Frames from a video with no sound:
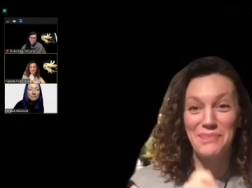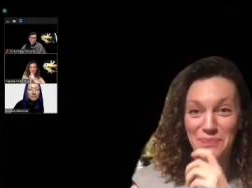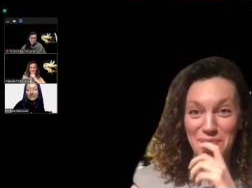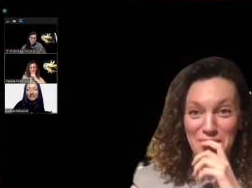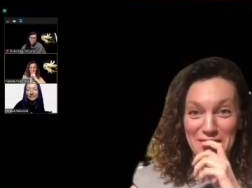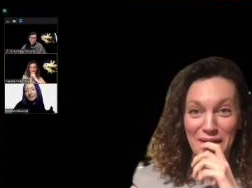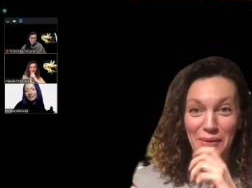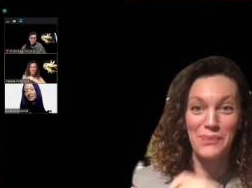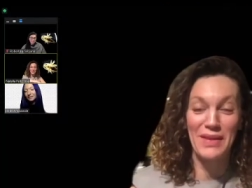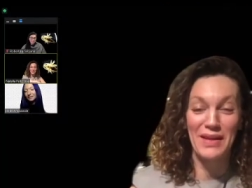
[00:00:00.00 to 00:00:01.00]

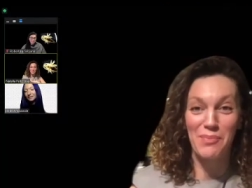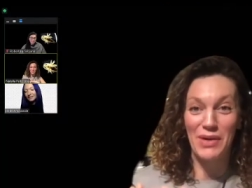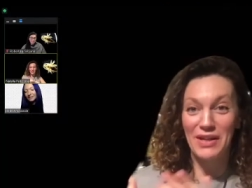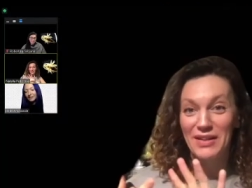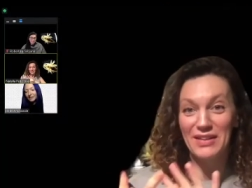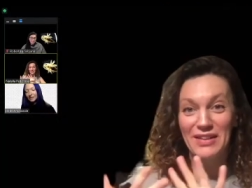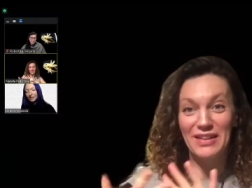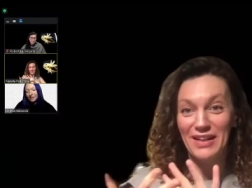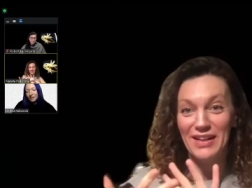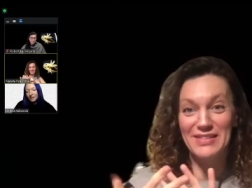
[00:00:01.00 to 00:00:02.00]
So my other
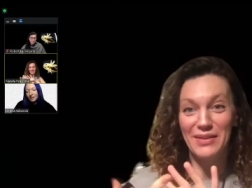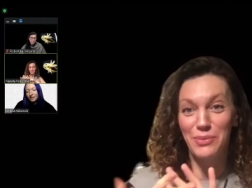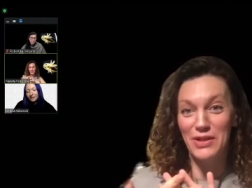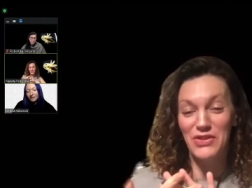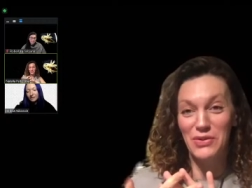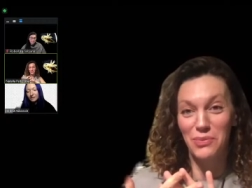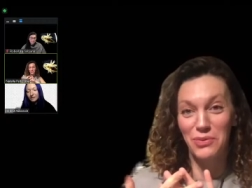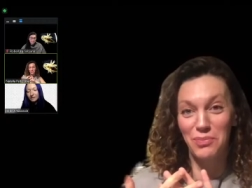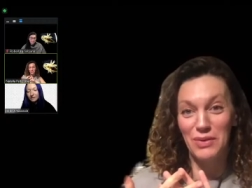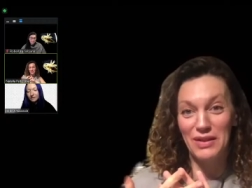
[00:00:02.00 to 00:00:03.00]
crazy question
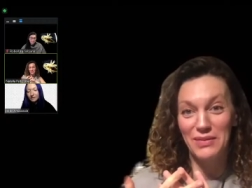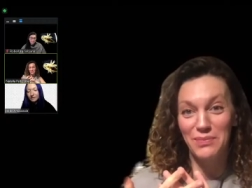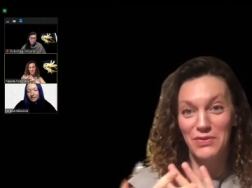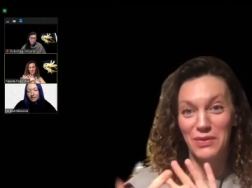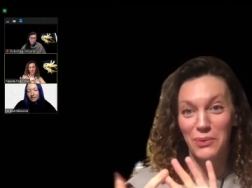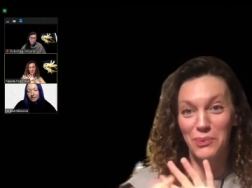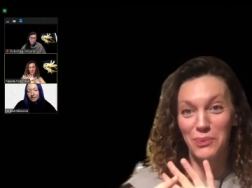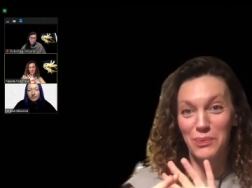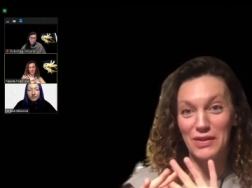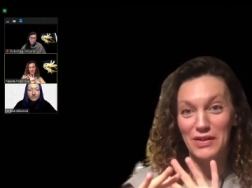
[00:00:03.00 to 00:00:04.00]
would be, so
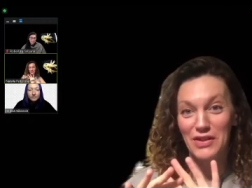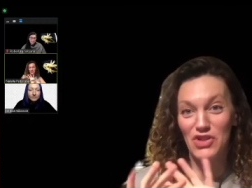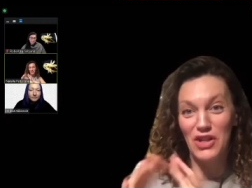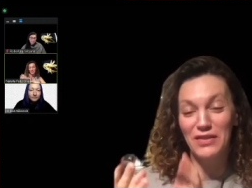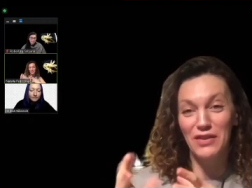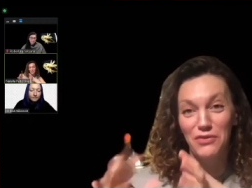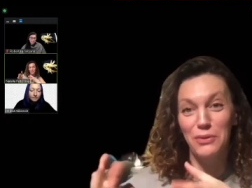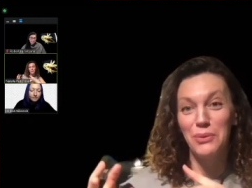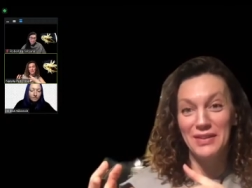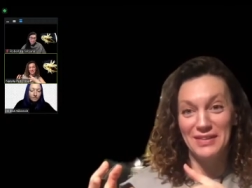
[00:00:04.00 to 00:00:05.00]
gender
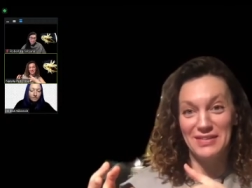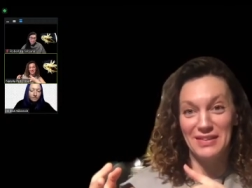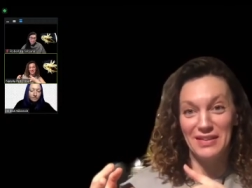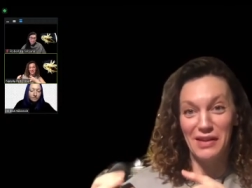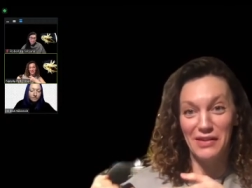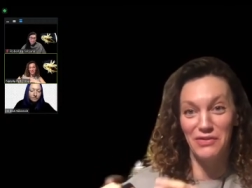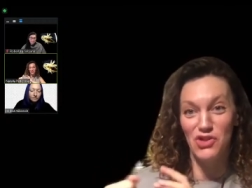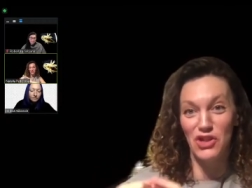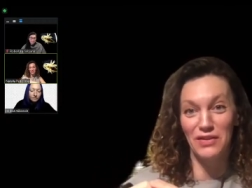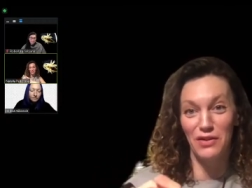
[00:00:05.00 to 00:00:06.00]
fluidity and
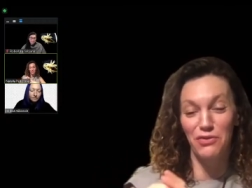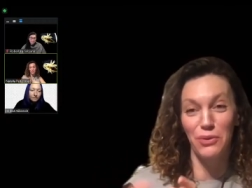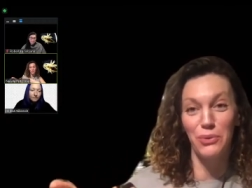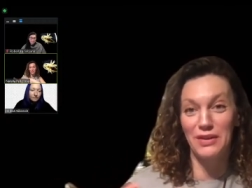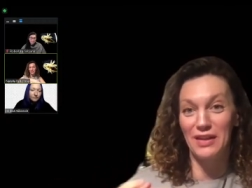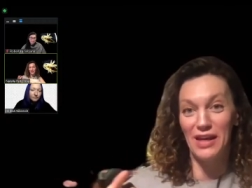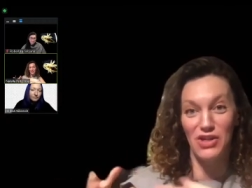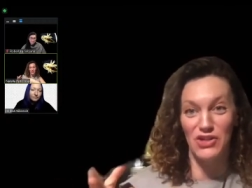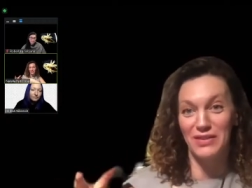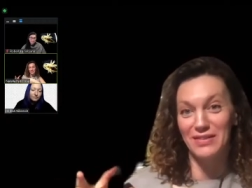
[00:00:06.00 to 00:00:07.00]
gender fluid
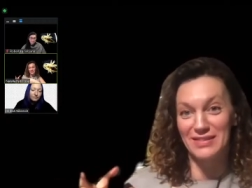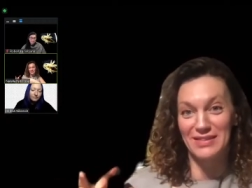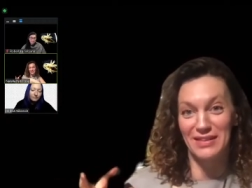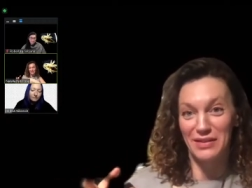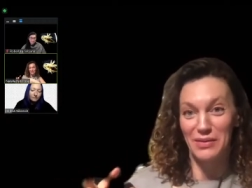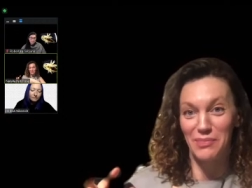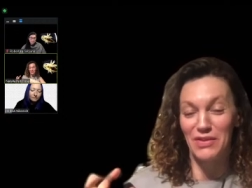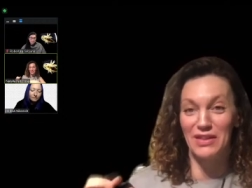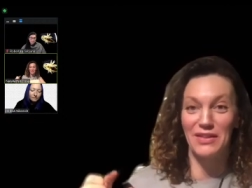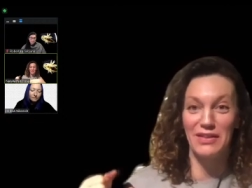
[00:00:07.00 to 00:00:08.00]
agents,
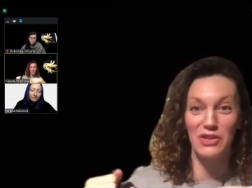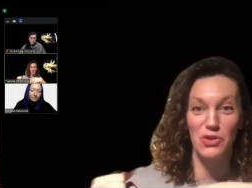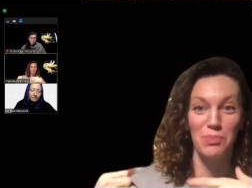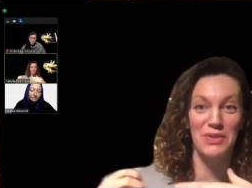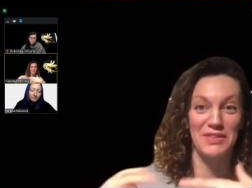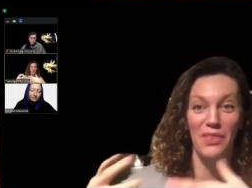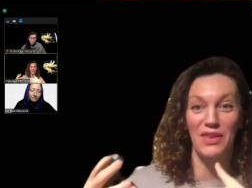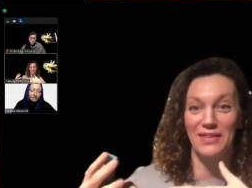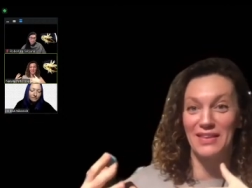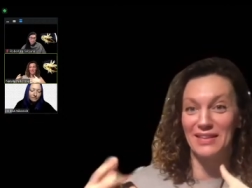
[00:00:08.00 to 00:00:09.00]
that should be
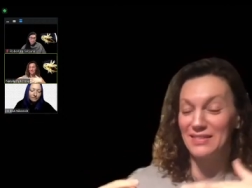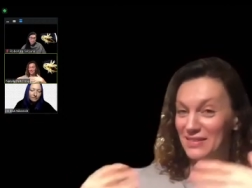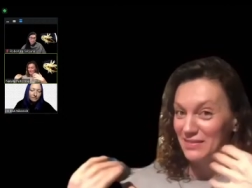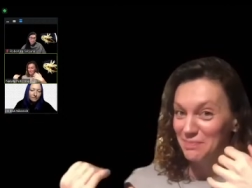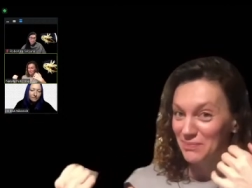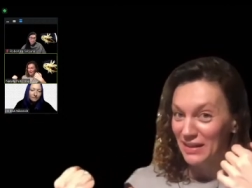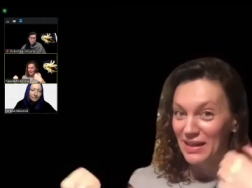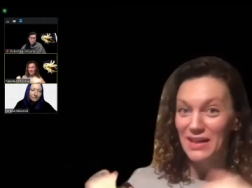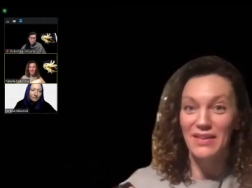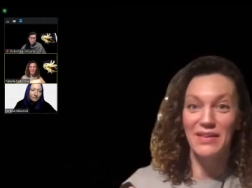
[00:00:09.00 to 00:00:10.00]
something that,
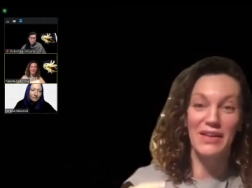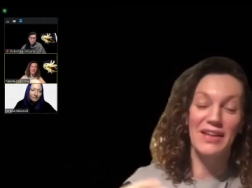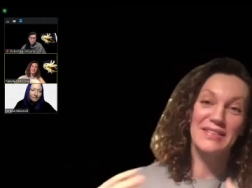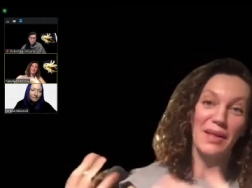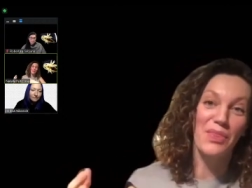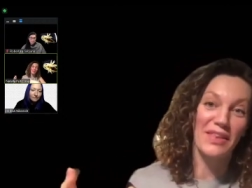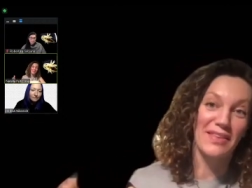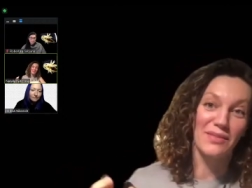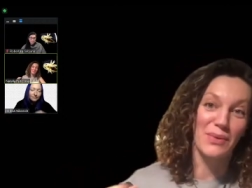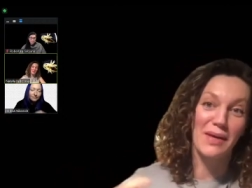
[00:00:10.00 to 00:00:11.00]
it is something
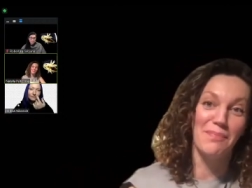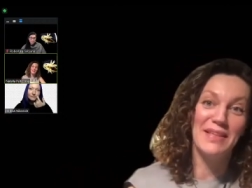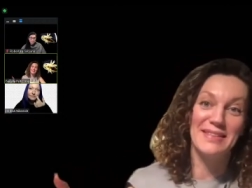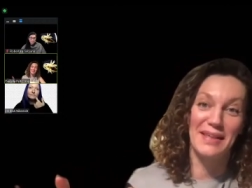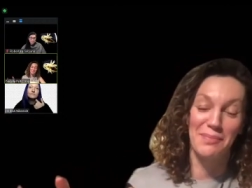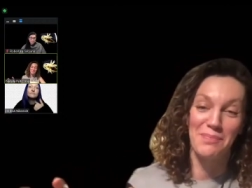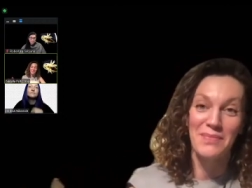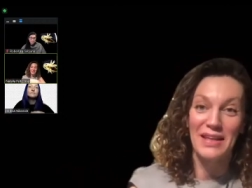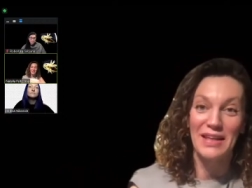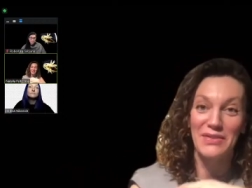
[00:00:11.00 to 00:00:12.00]
that we are missing.
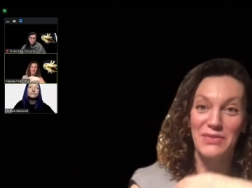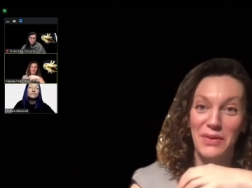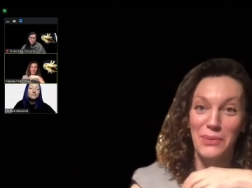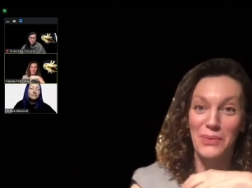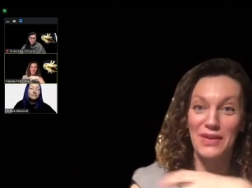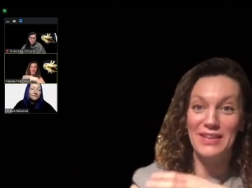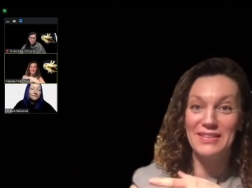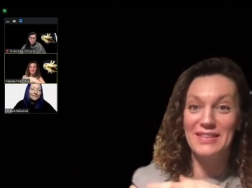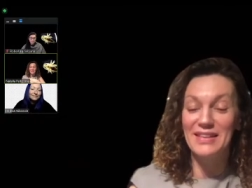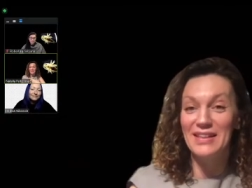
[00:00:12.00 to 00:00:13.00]
So
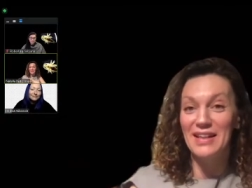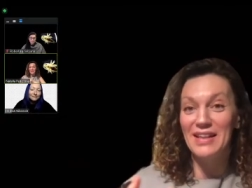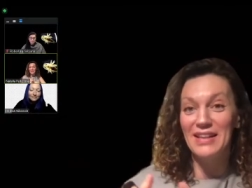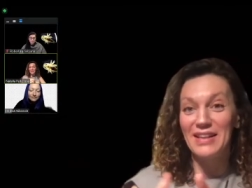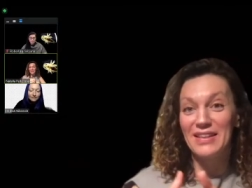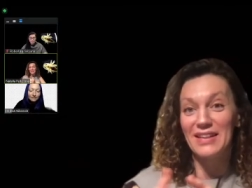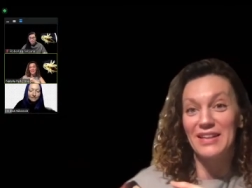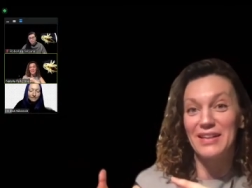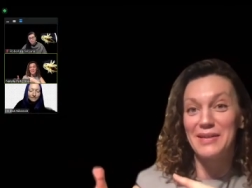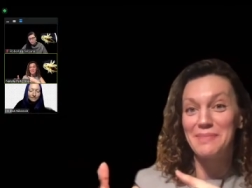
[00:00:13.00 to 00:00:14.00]
is there any
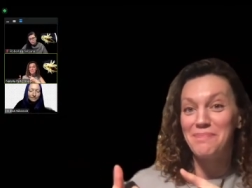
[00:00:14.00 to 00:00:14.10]
other